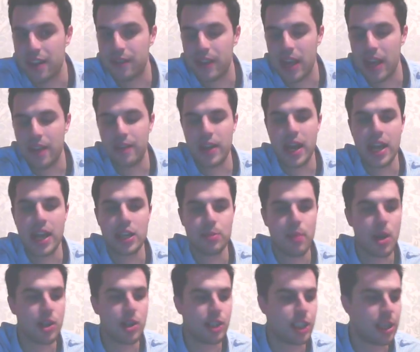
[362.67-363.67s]
of David Haye's
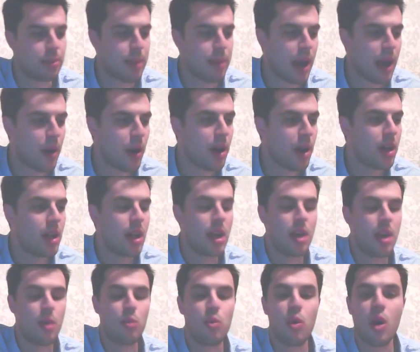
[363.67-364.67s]
punching power.
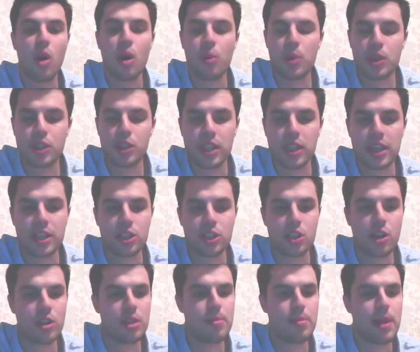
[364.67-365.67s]
What I will say is
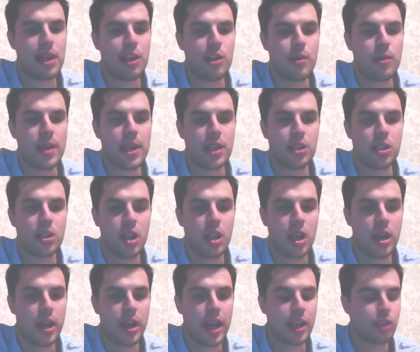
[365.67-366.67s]
Tony Bellew is
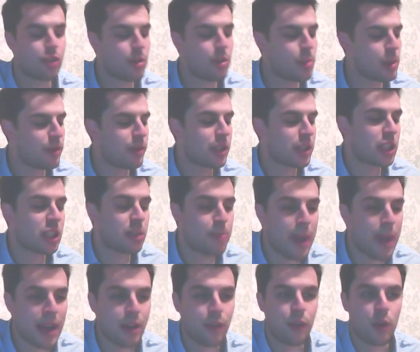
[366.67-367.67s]
extremely
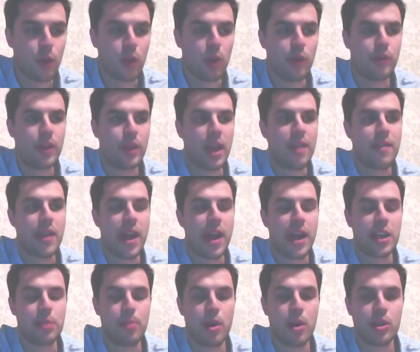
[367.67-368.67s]
respectful of David
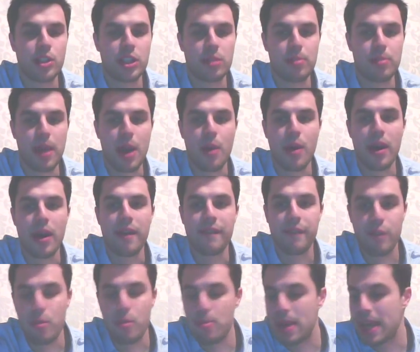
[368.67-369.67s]
Haye's punching power. And
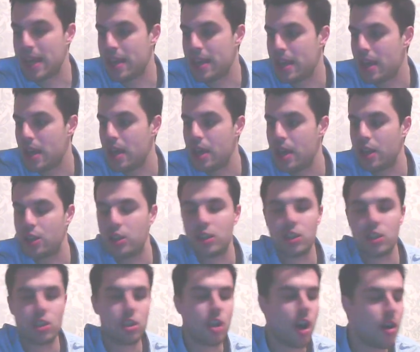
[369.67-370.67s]
for me,
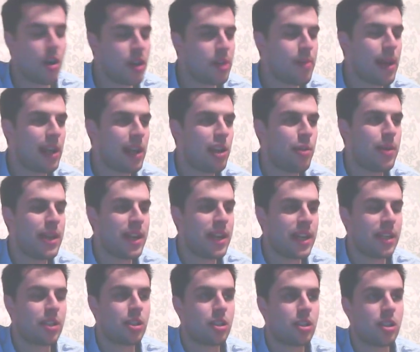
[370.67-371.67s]
Tony Bellew in
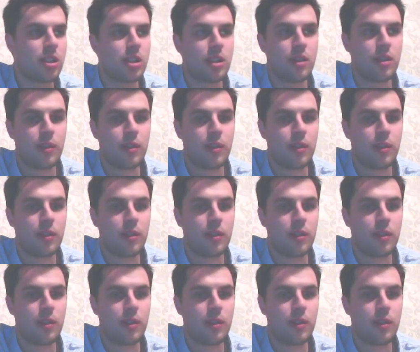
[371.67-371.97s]
this